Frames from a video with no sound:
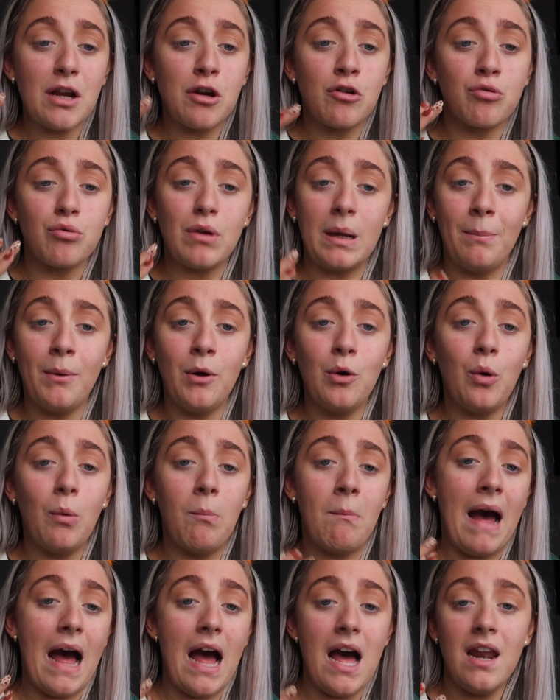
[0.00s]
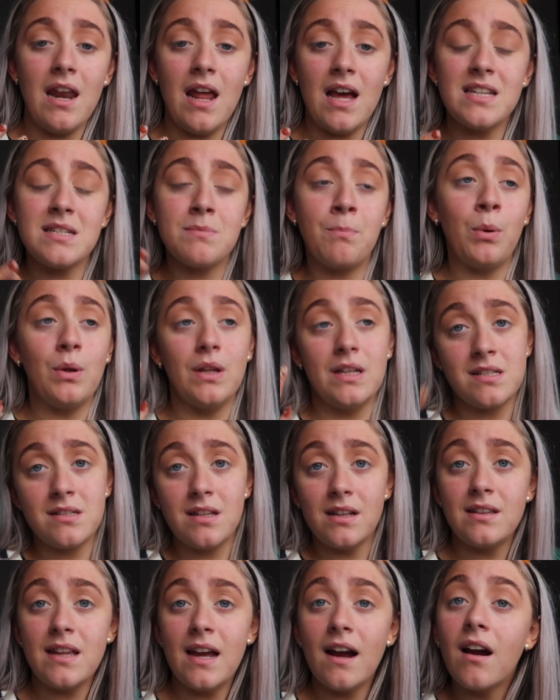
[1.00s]
creepy old man has placed
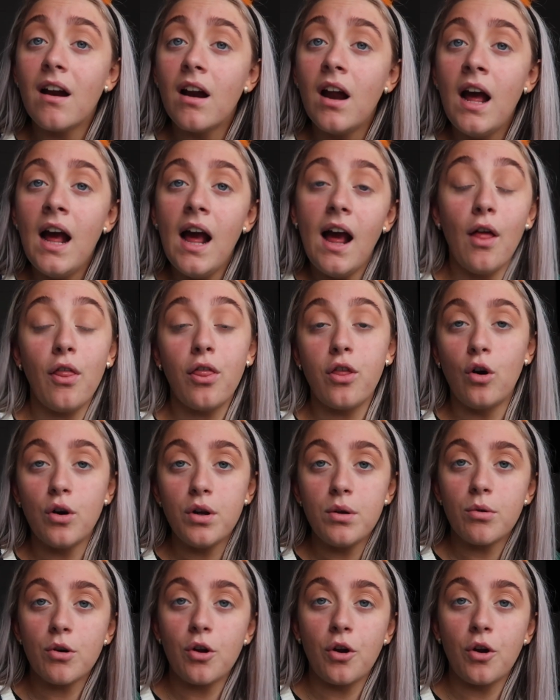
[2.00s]
it there and thought you were